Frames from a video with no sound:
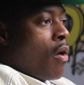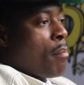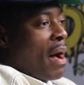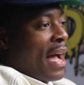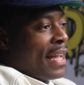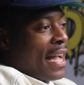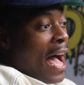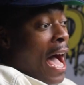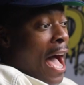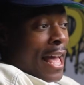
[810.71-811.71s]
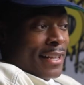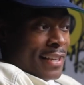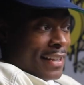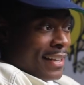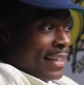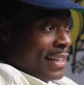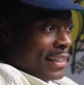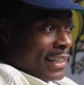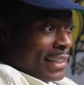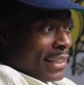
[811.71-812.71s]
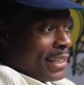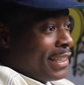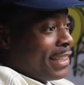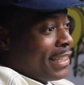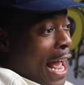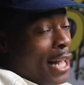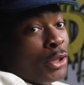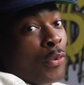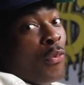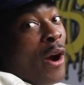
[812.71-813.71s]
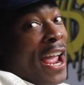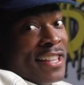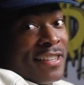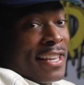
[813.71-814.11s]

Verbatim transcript: Oh my God. That's crazy.